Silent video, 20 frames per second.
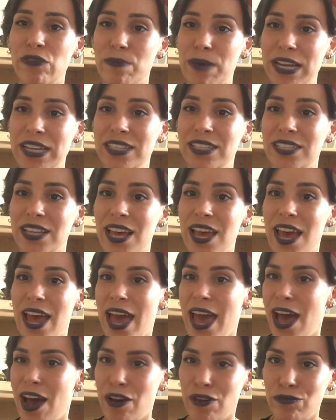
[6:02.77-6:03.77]
months
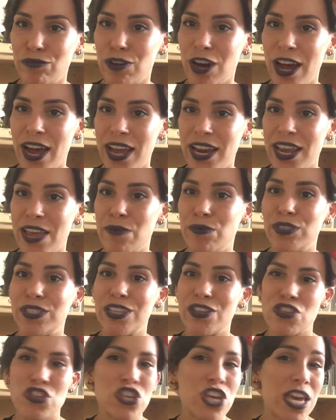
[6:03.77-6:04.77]
outright. It was
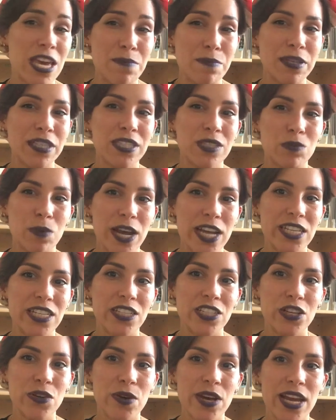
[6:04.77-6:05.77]
the cheapest way to
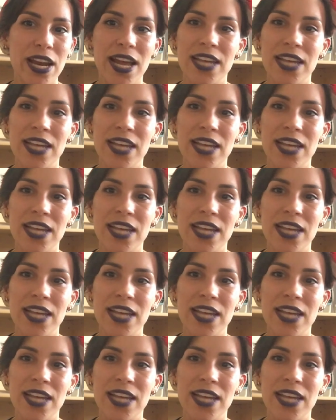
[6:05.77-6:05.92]
do it,